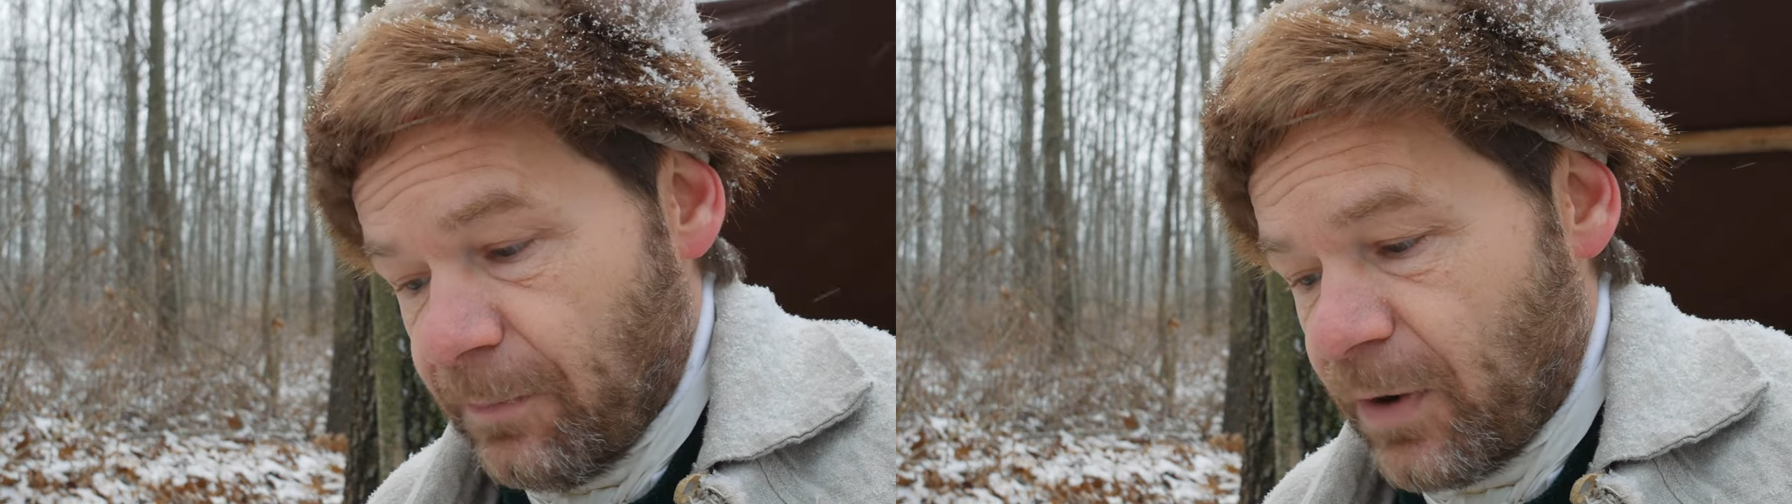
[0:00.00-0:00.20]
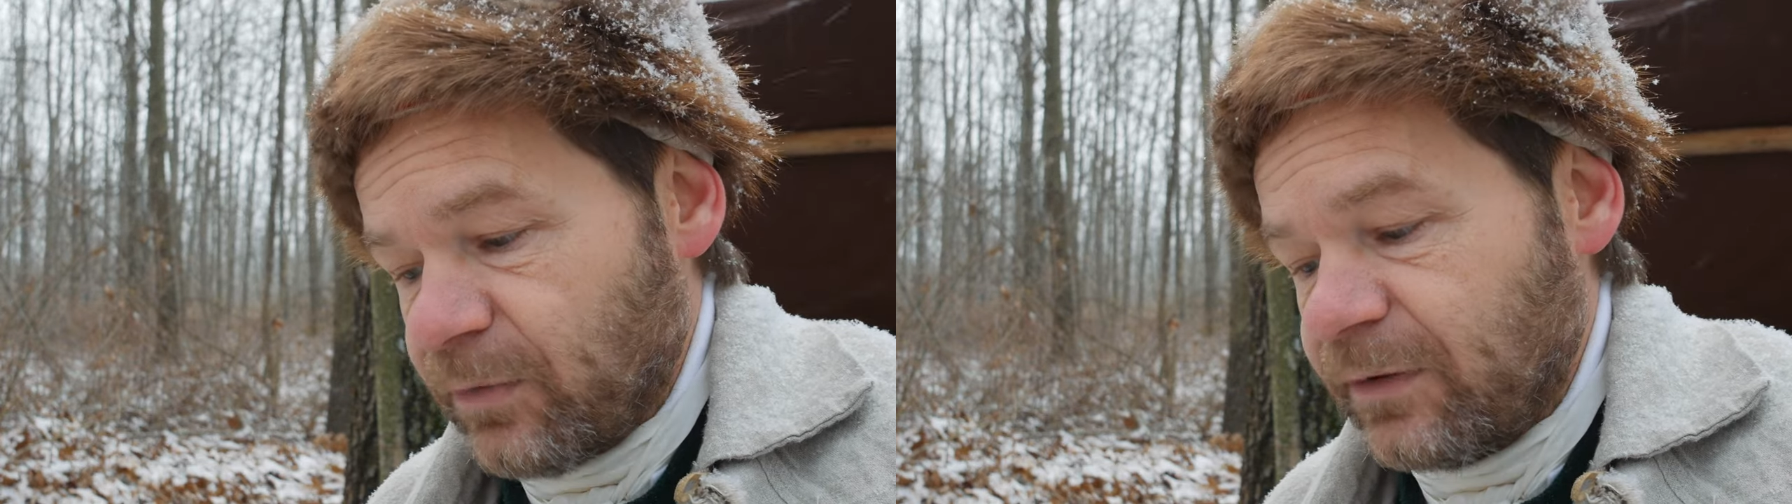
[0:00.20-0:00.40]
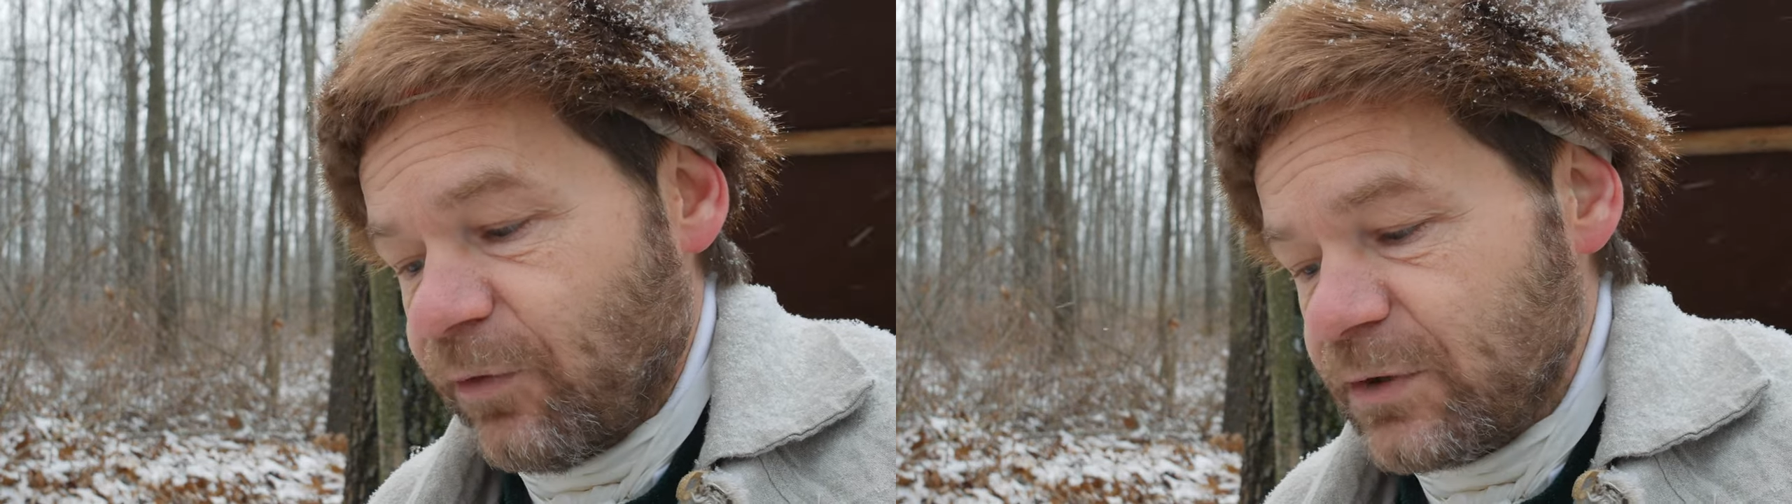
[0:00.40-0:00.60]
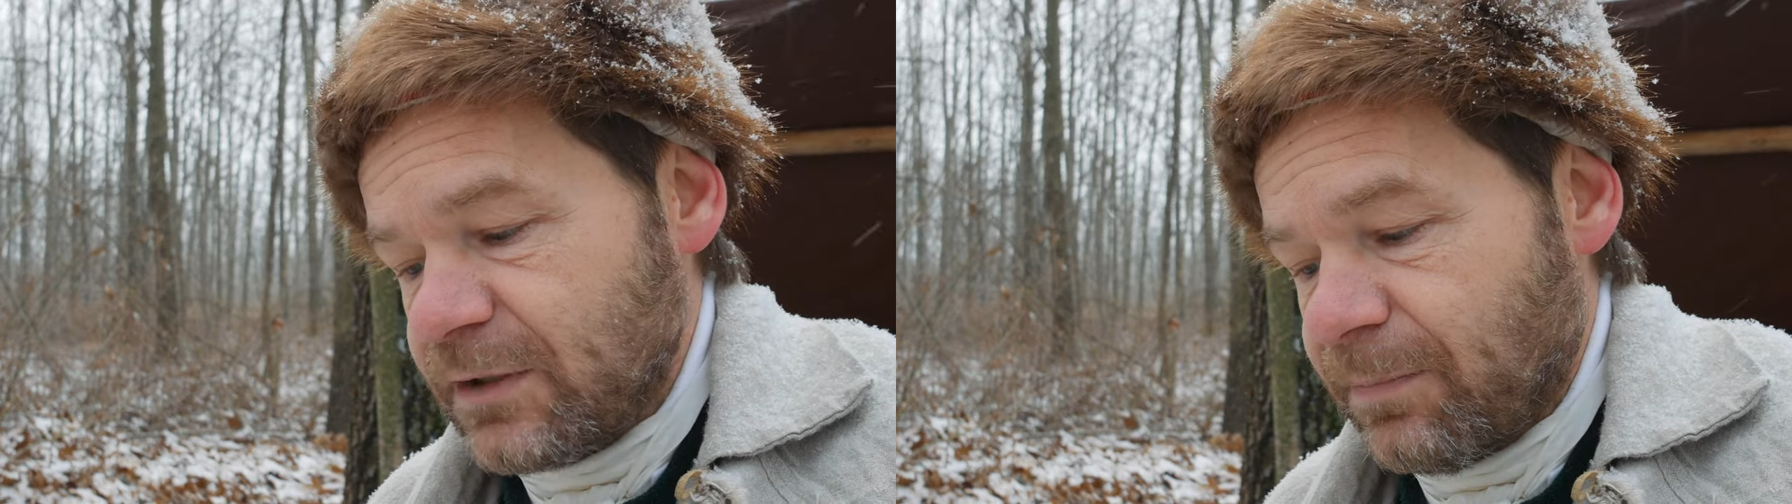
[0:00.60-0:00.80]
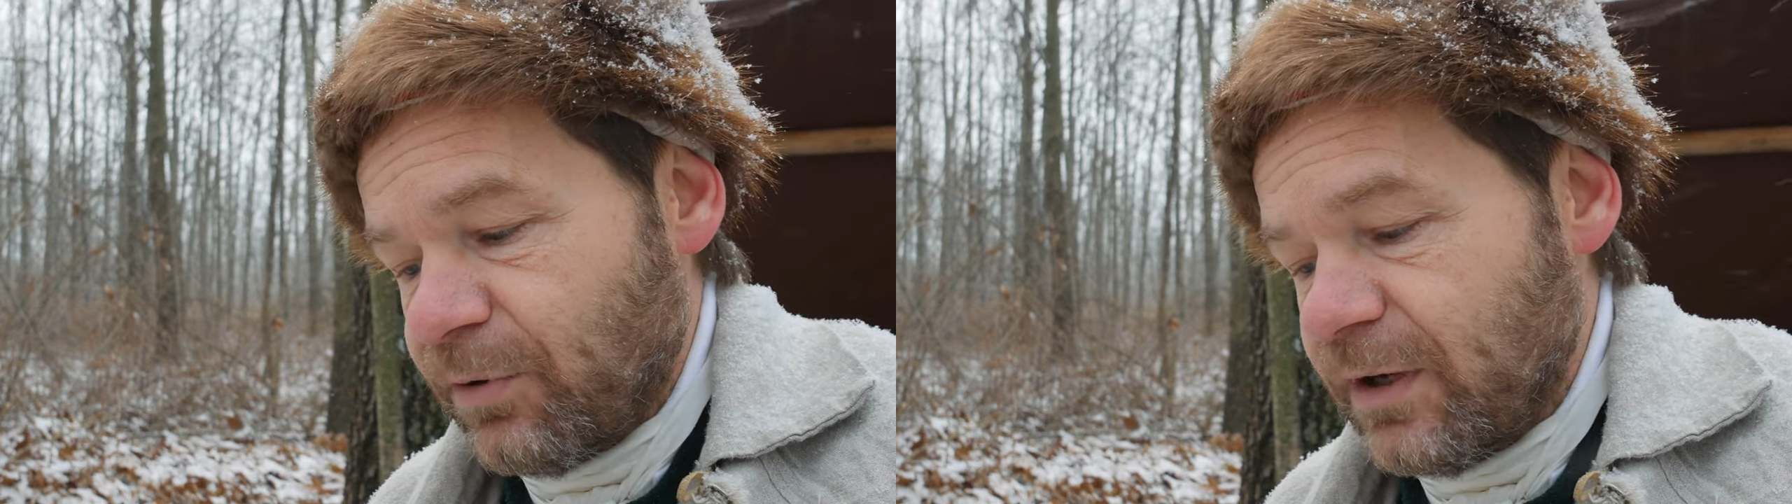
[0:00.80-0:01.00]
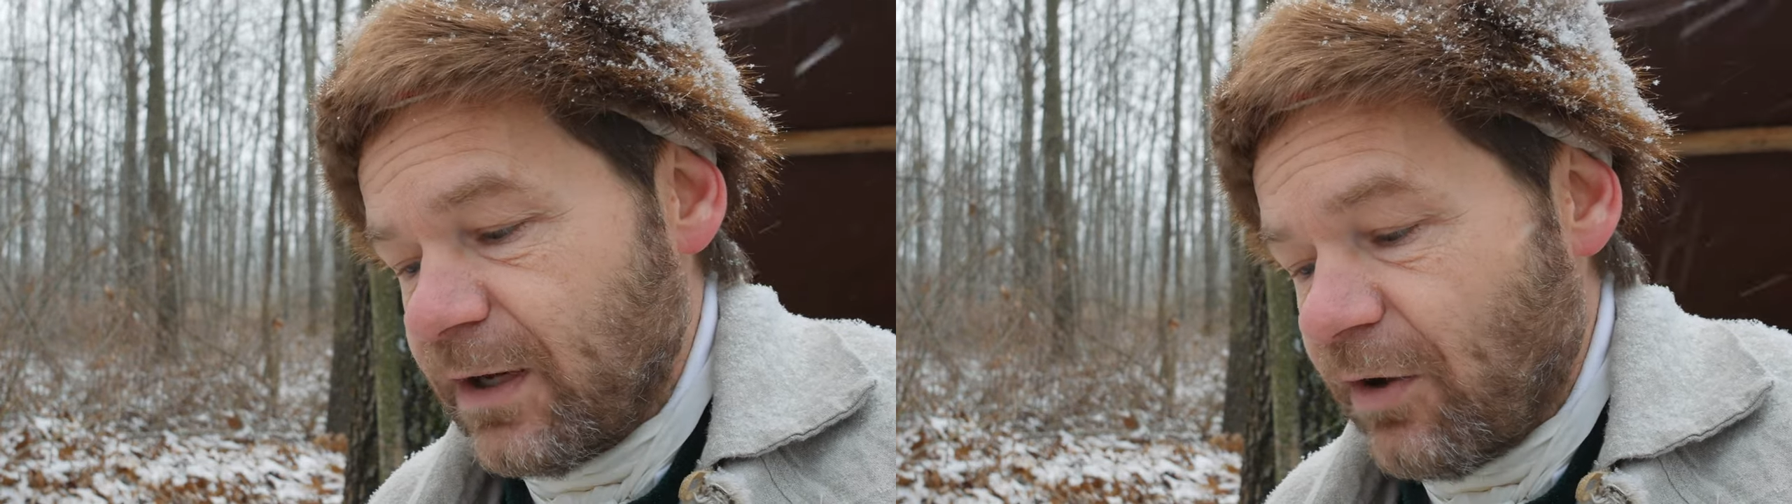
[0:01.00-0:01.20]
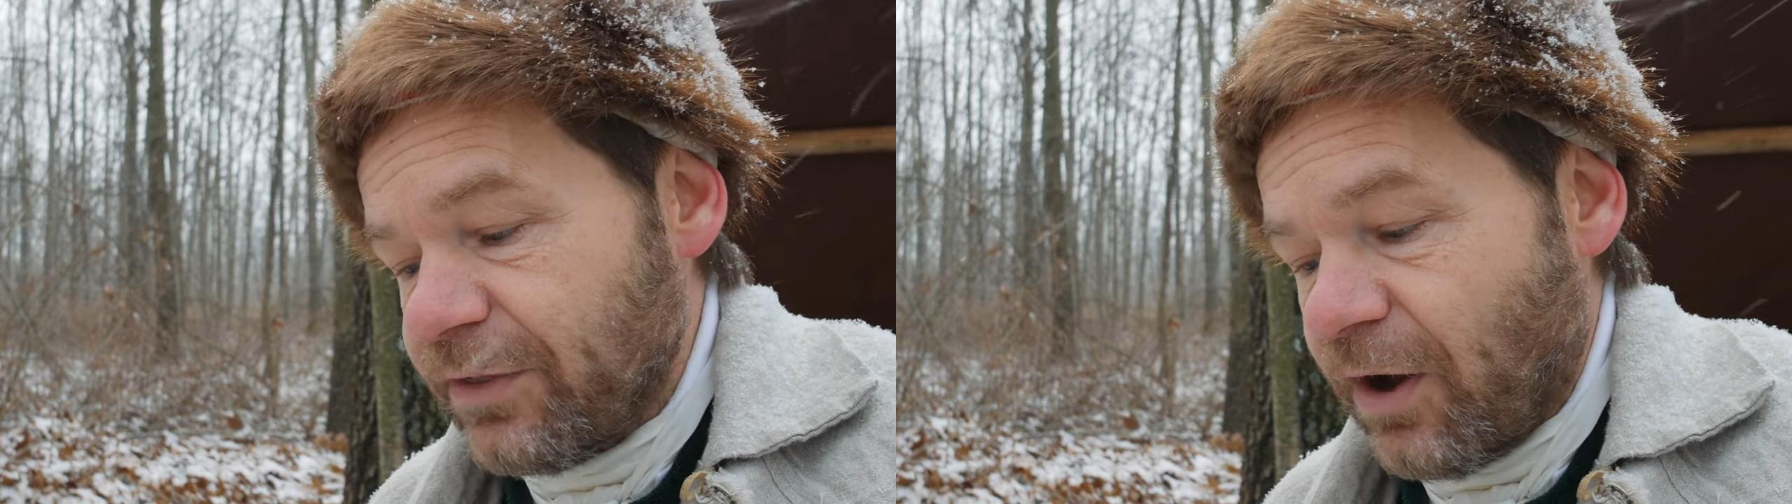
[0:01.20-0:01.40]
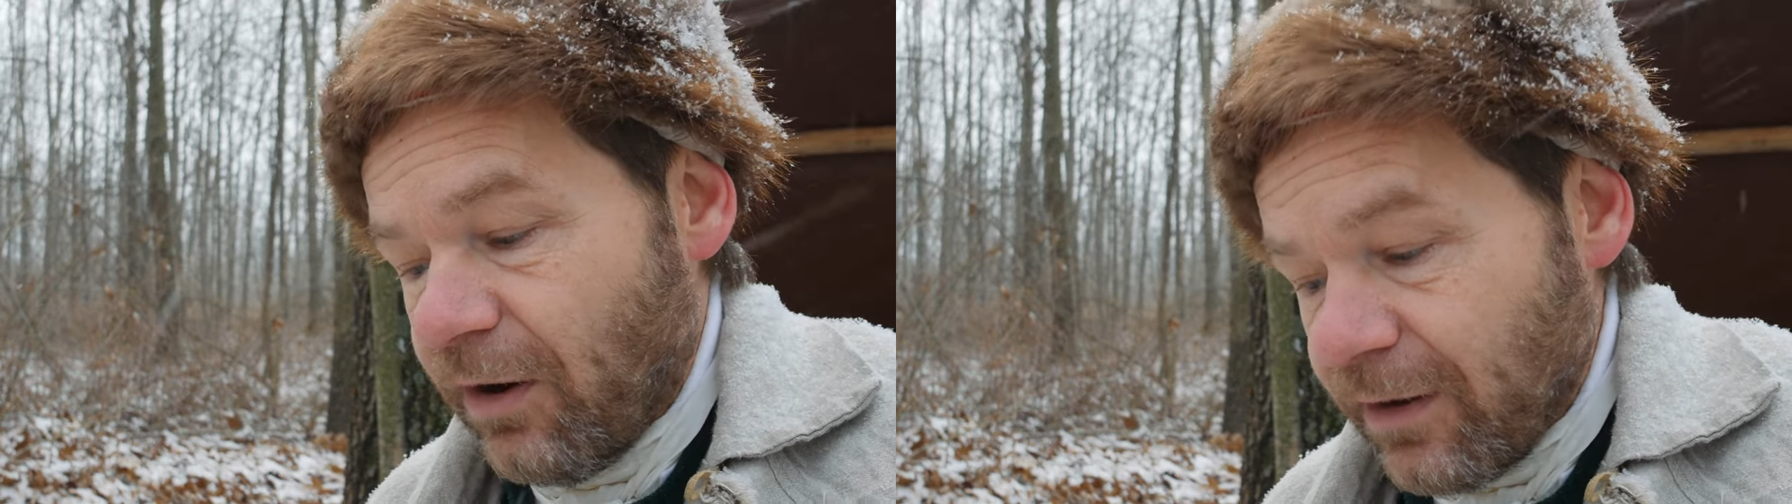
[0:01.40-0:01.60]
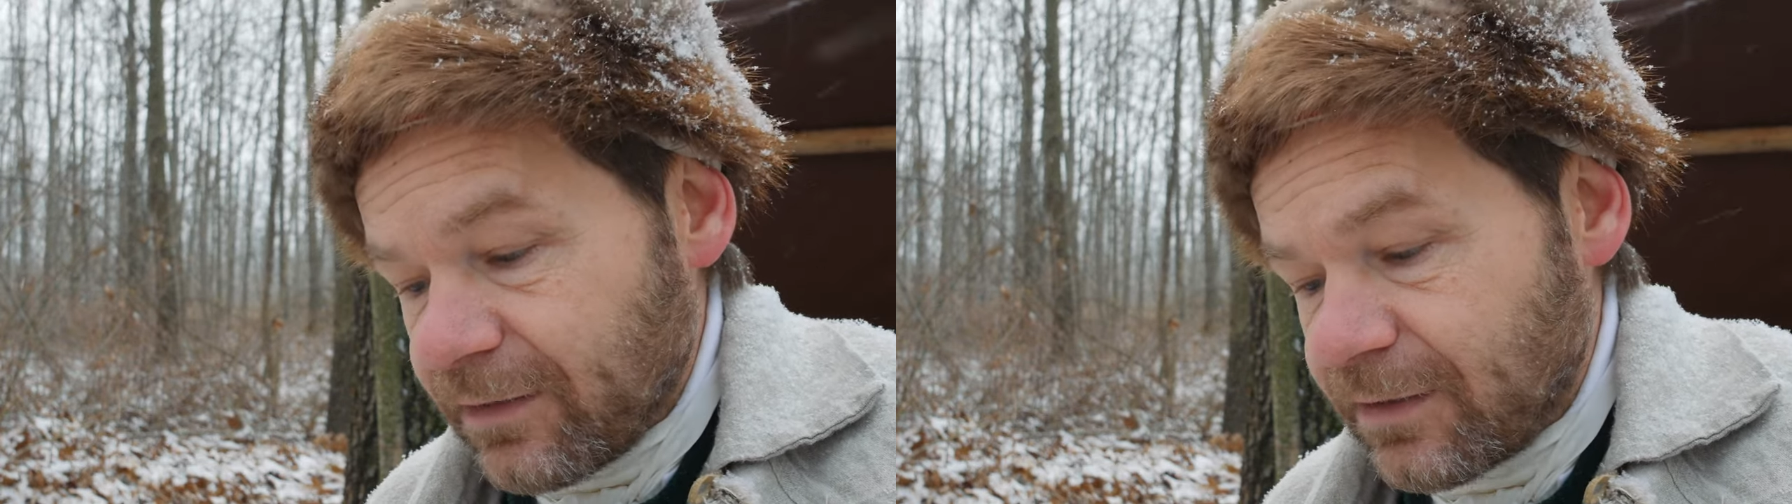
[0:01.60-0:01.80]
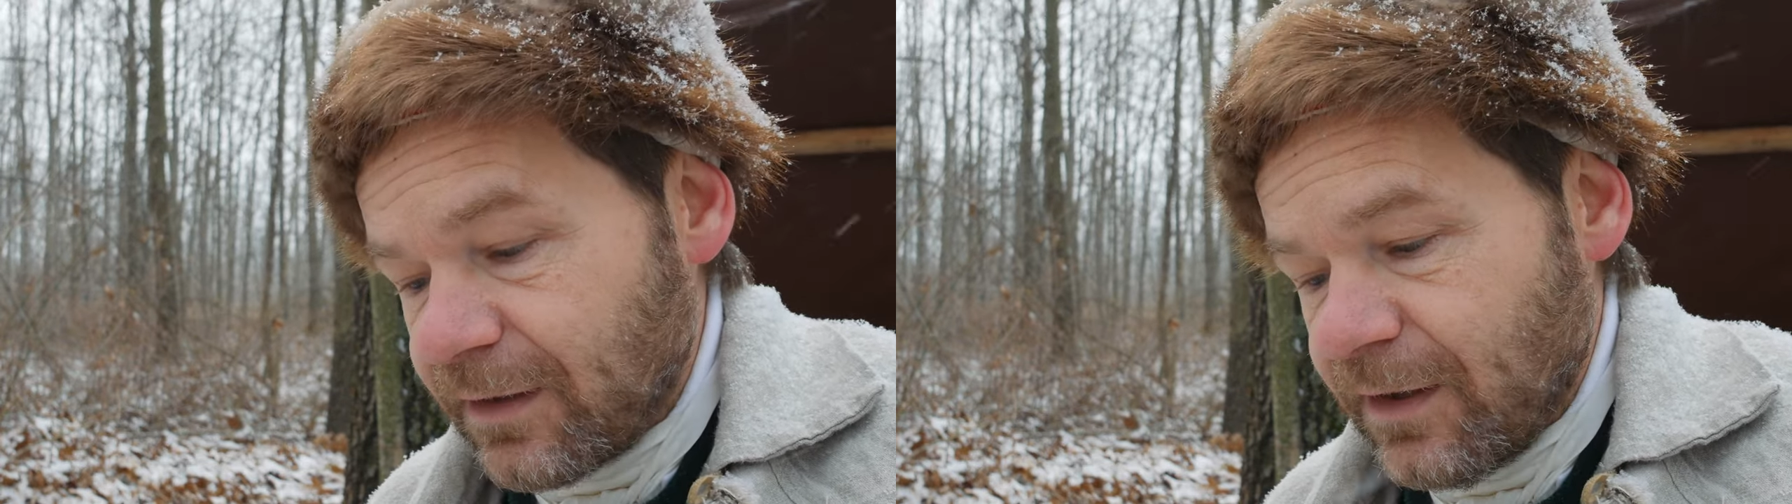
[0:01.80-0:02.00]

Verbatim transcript: but was forced to put it on the hearth